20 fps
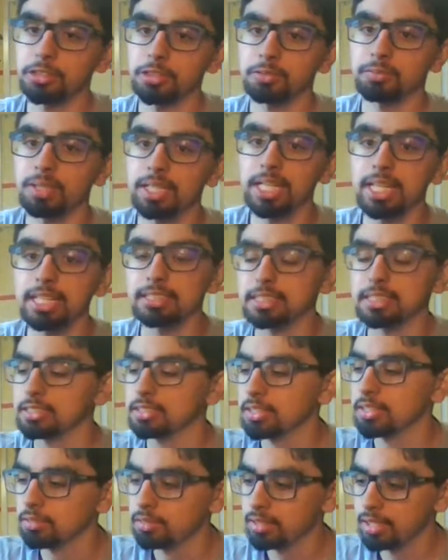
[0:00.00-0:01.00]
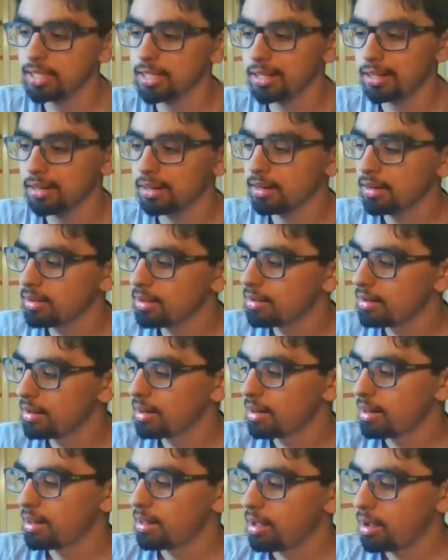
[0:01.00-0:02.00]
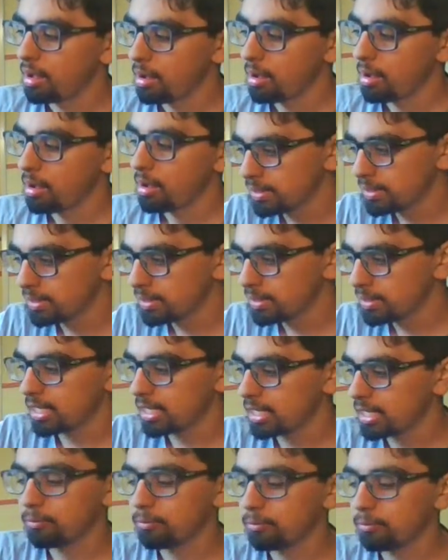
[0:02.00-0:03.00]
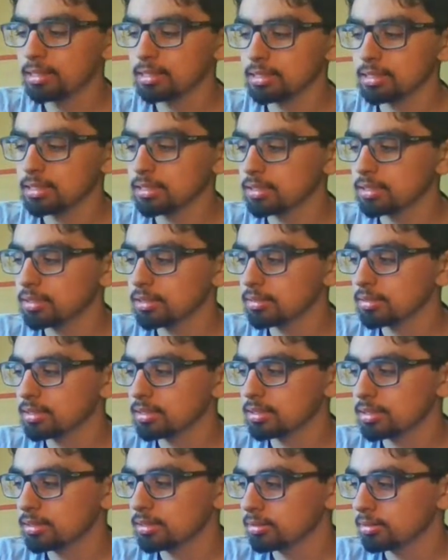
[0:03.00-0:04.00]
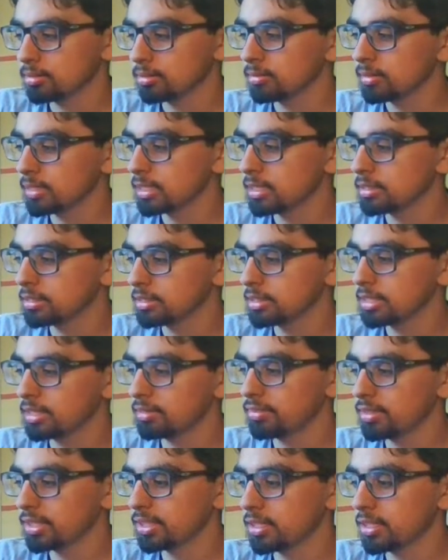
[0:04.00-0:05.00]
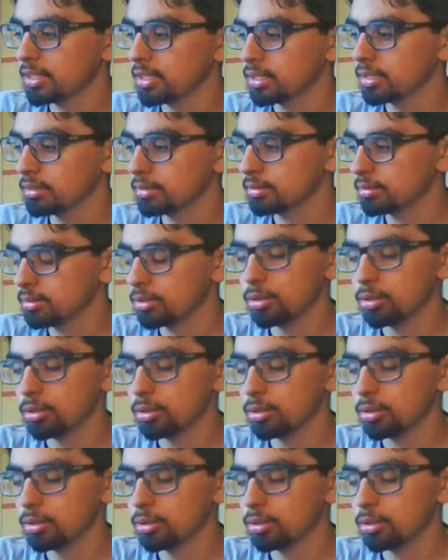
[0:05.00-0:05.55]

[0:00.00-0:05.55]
Drove my 8 scales up there. But I want to go to either CBR